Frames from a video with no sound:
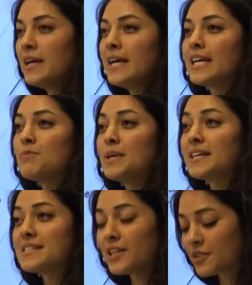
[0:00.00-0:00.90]
It can be
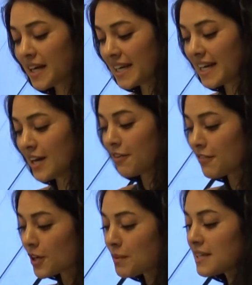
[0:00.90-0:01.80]
exhilarating and
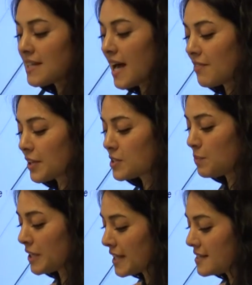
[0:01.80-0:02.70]
affirming to have our
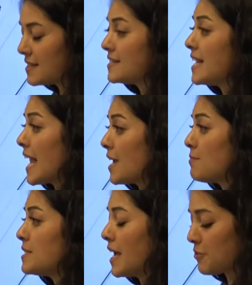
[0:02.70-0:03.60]
experiences
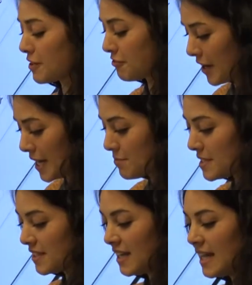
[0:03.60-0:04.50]
named and
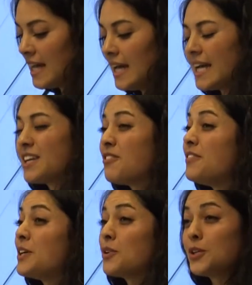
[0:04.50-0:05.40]
reframed. It can
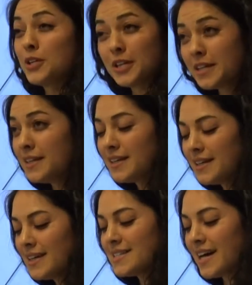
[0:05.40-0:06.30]
feel good
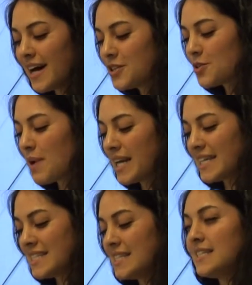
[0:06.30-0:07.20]
to undermine
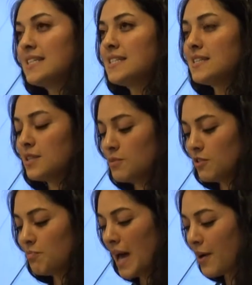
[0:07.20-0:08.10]
existing systems
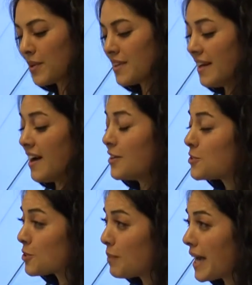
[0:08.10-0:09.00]
of power that
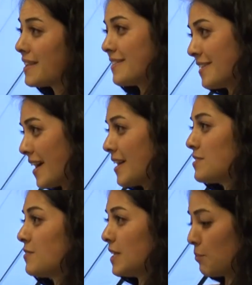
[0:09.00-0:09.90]
undermine the
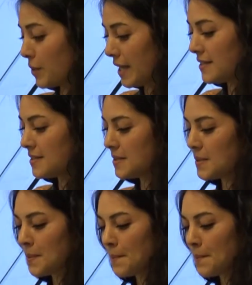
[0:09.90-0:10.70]
lives of the oppressed.